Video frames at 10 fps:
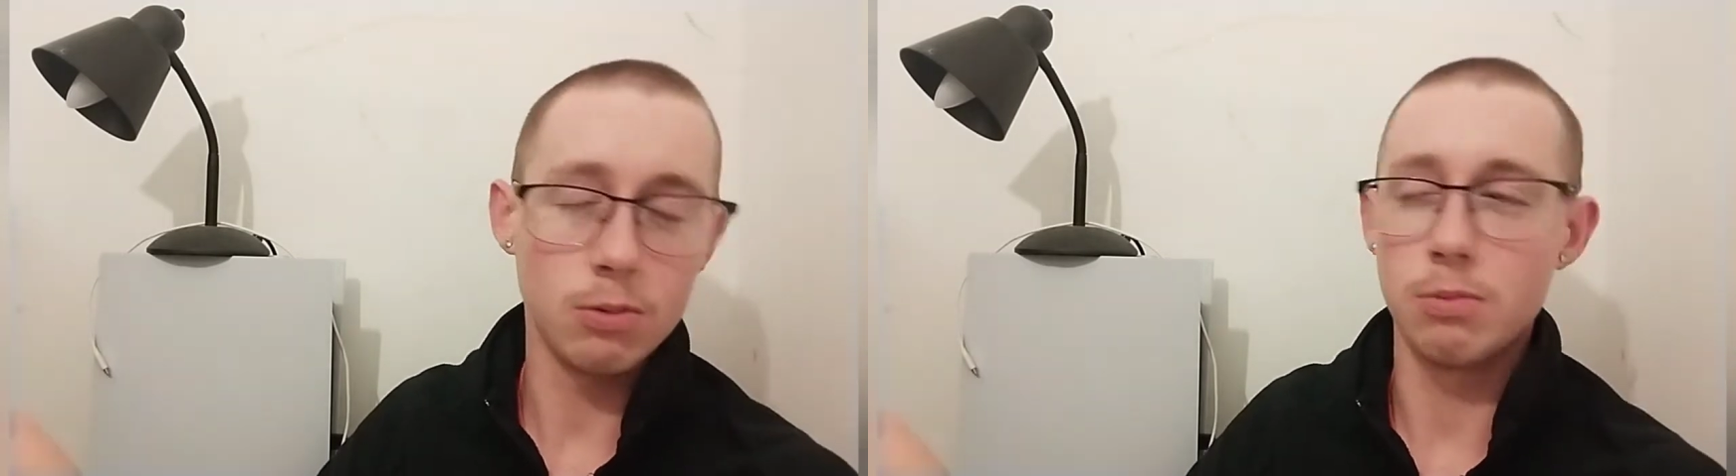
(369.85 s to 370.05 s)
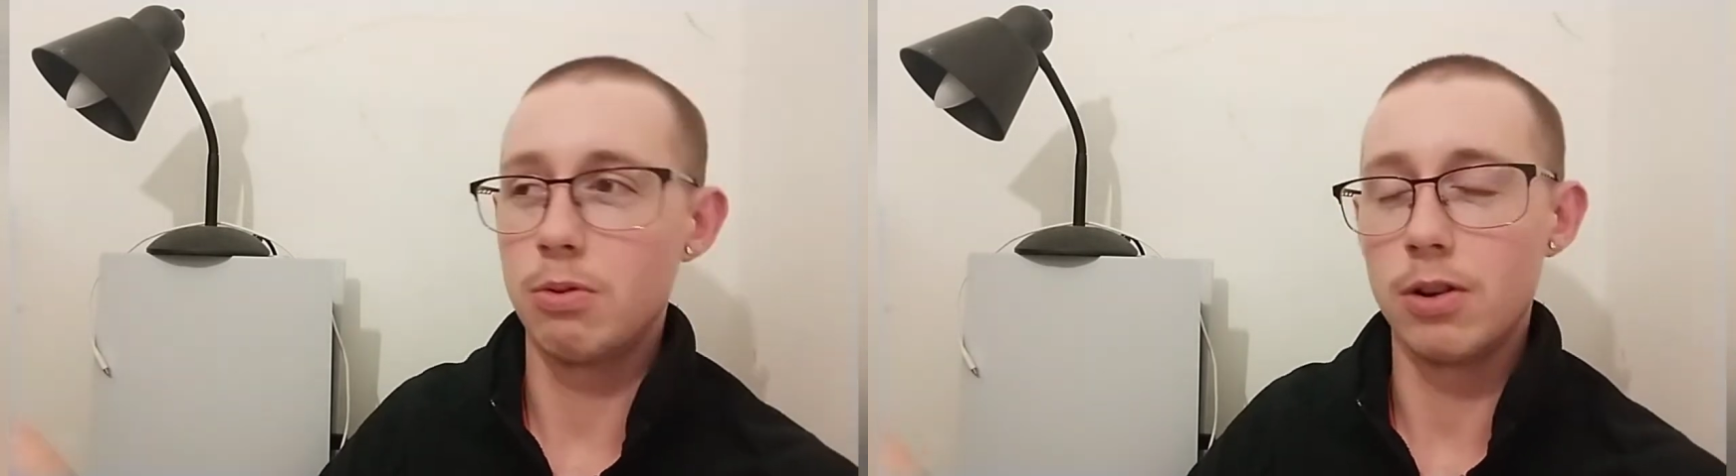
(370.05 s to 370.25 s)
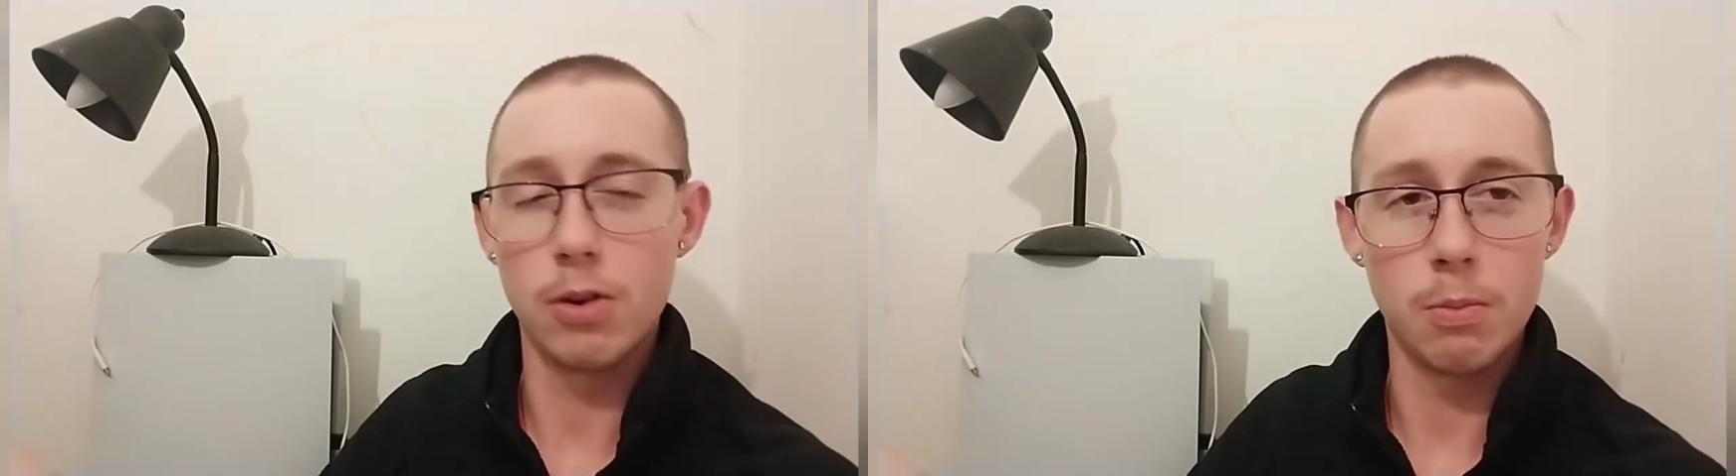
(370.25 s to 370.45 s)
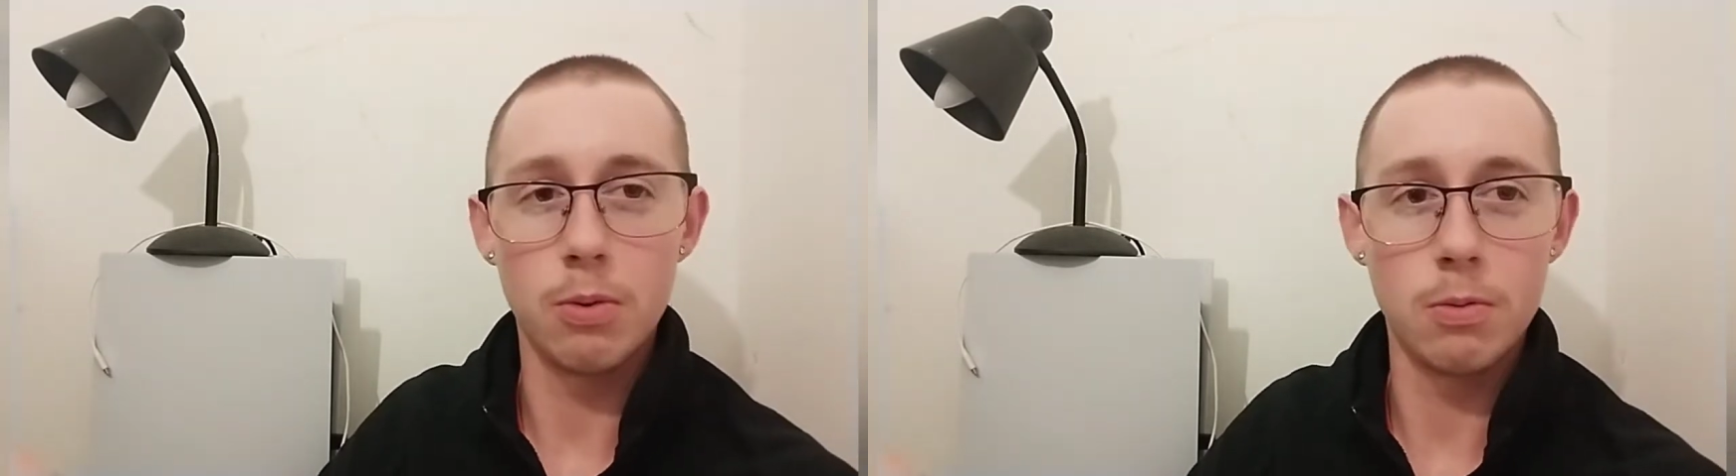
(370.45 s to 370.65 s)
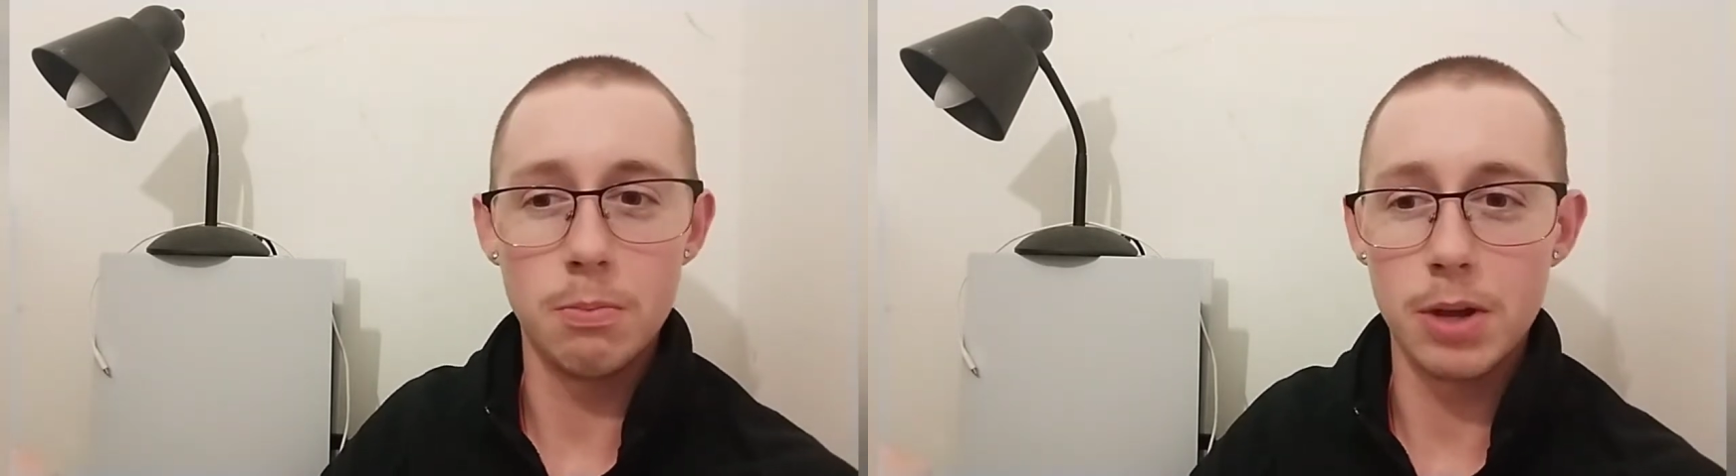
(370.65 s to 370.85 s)
Well, probably not
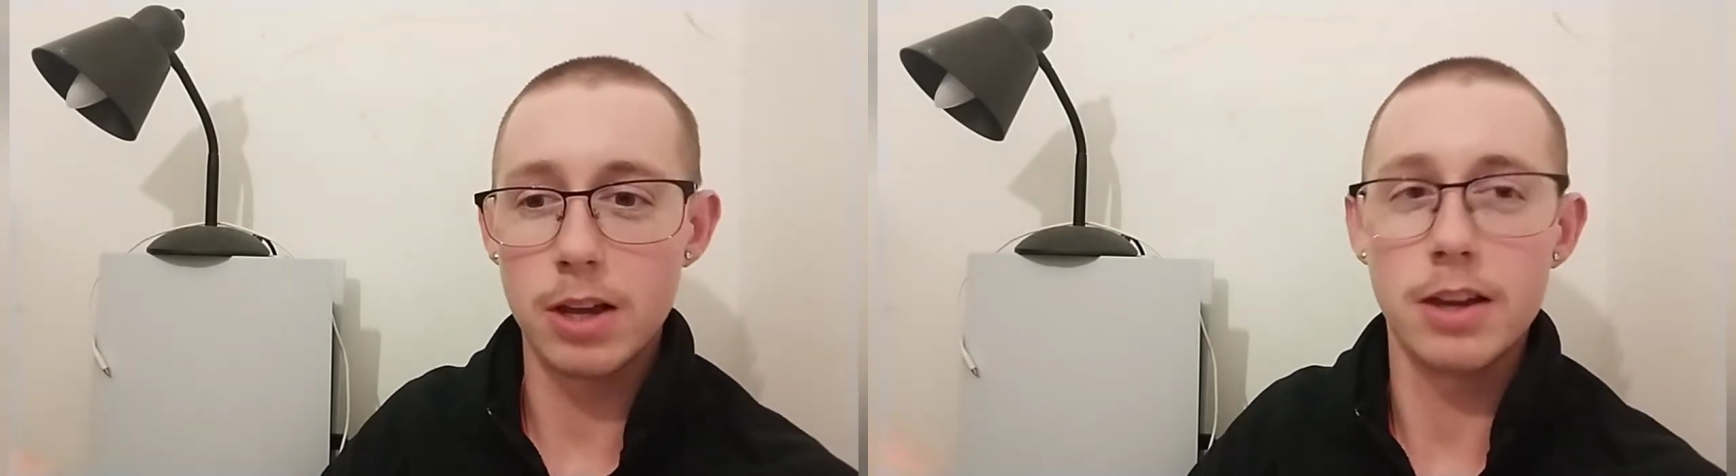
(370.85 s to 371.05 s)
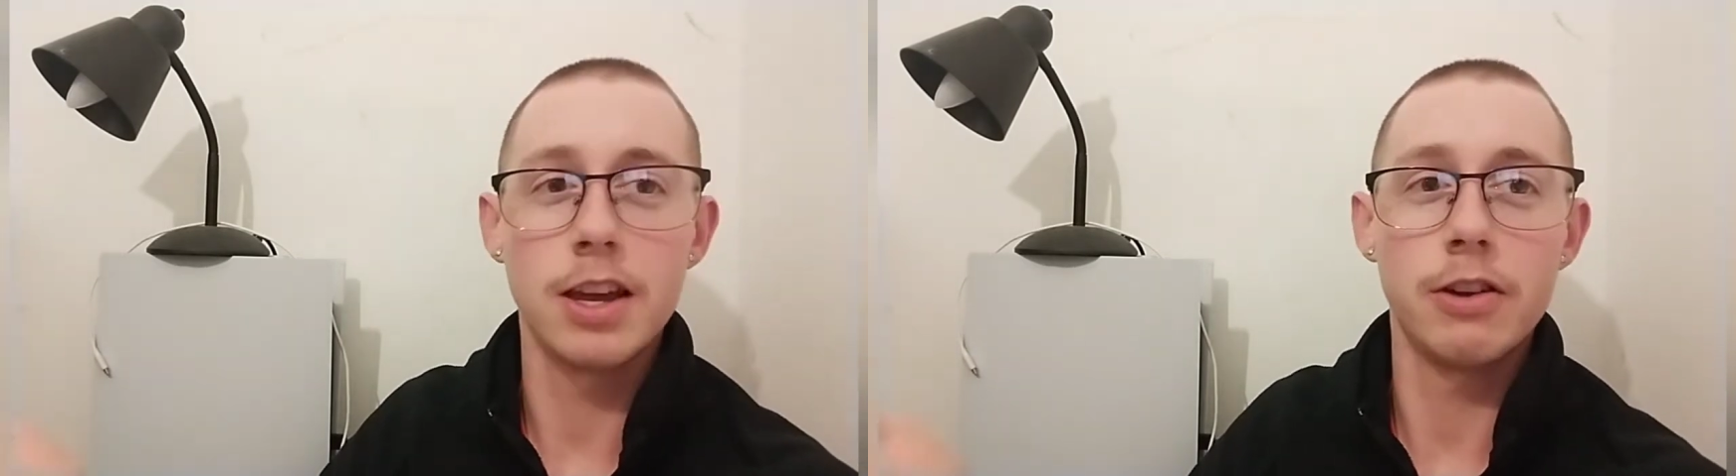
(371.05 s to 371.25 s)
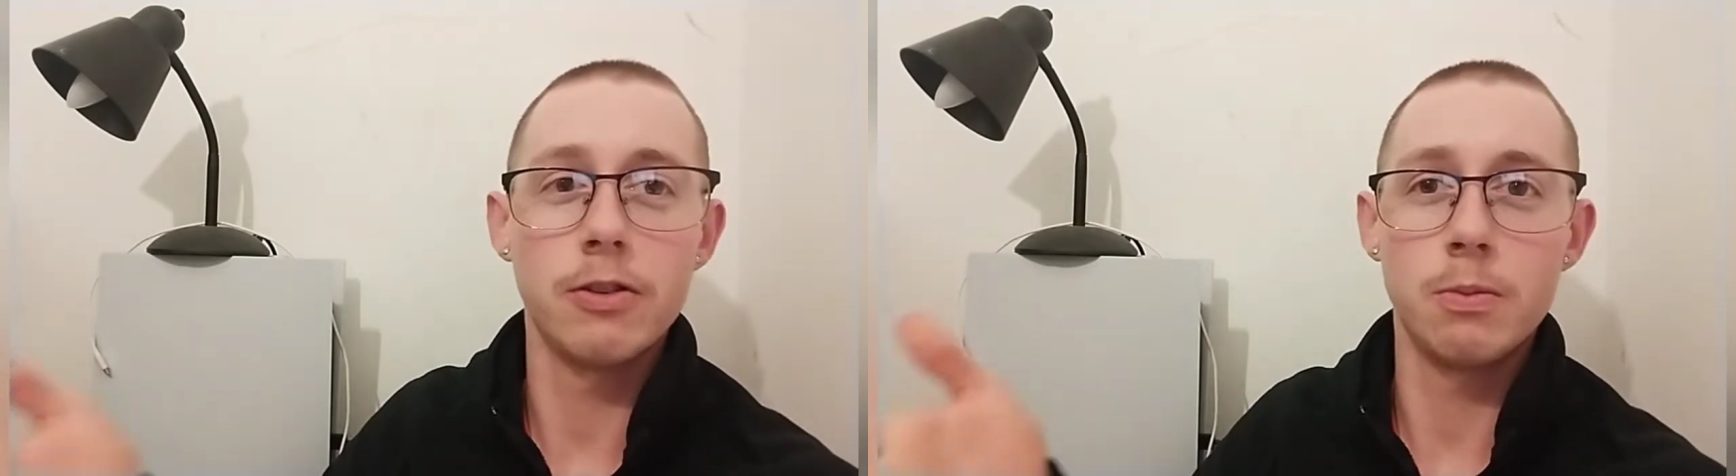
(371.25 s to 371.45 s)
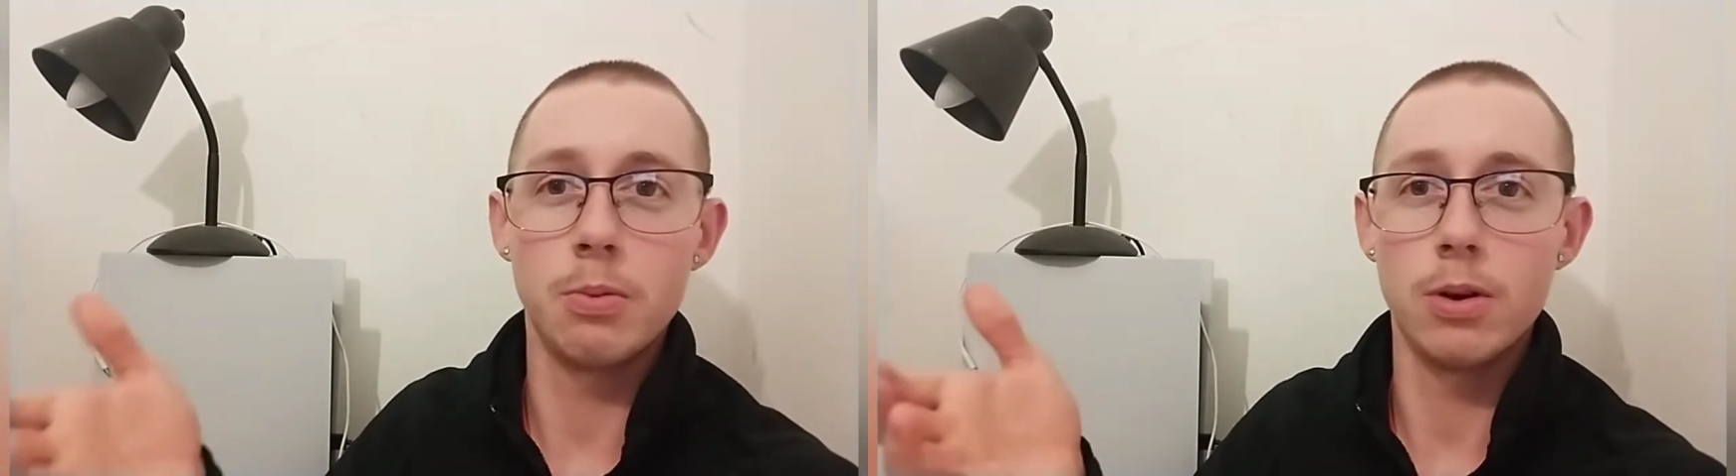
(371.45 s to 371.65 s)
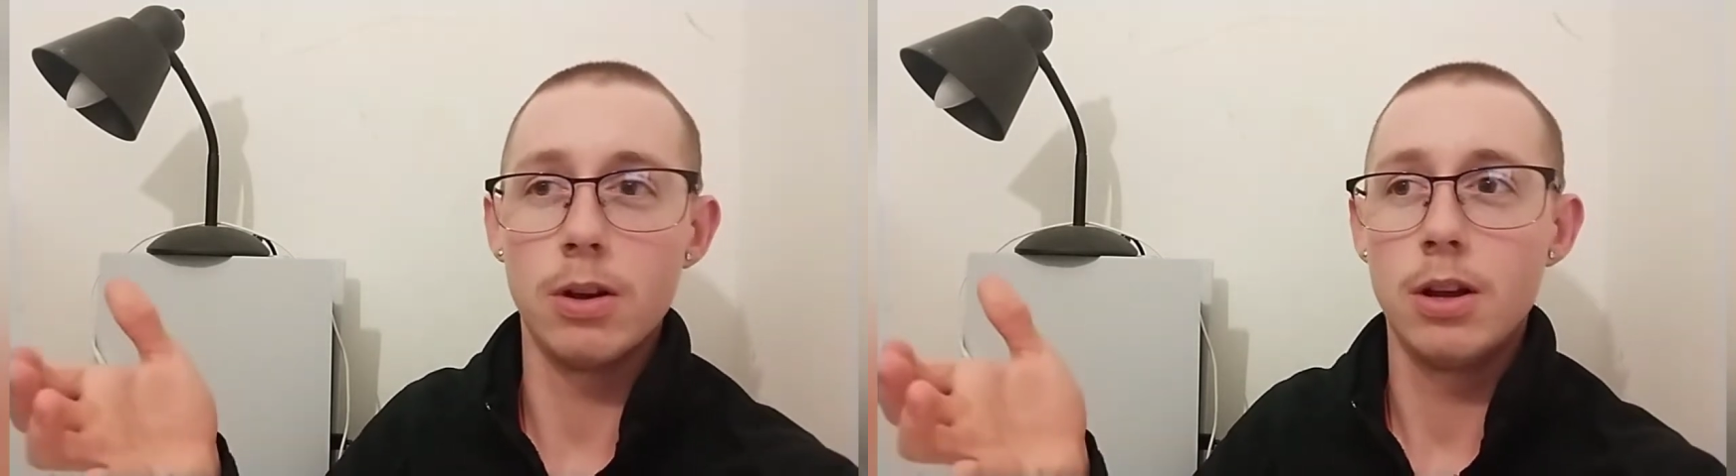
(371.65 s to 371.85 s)
bigger kitchens,
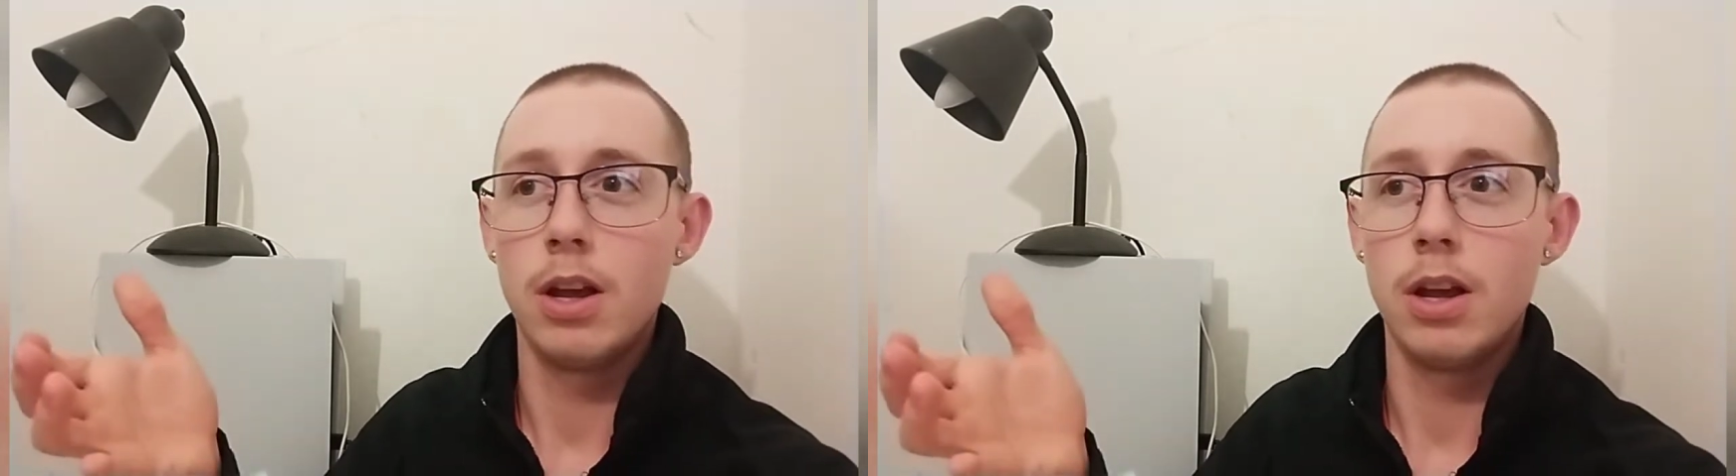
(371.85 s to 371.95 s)
but